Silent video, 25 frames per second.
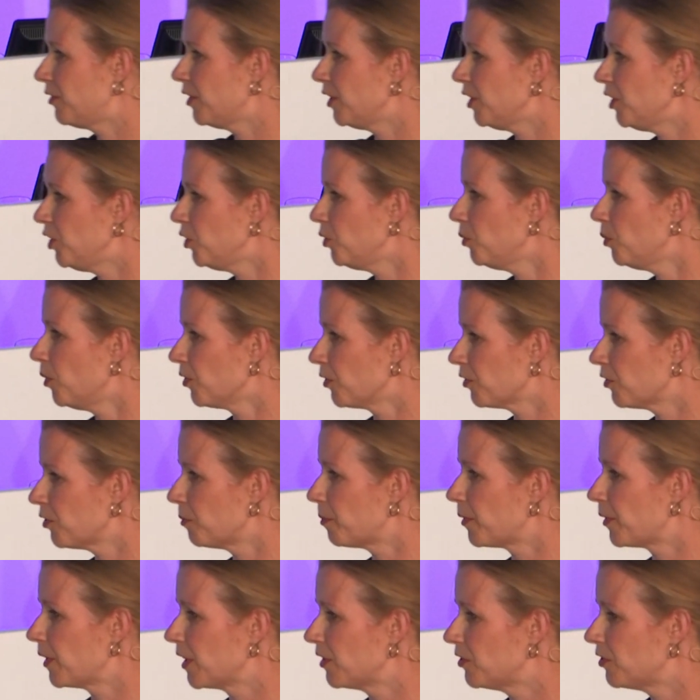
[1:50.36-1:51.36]
that you want to
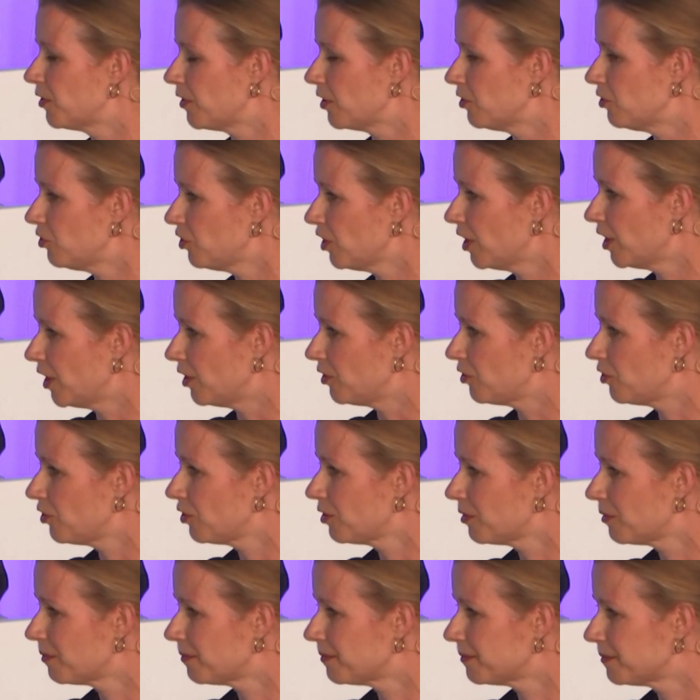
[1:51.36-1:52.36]
bring to the church?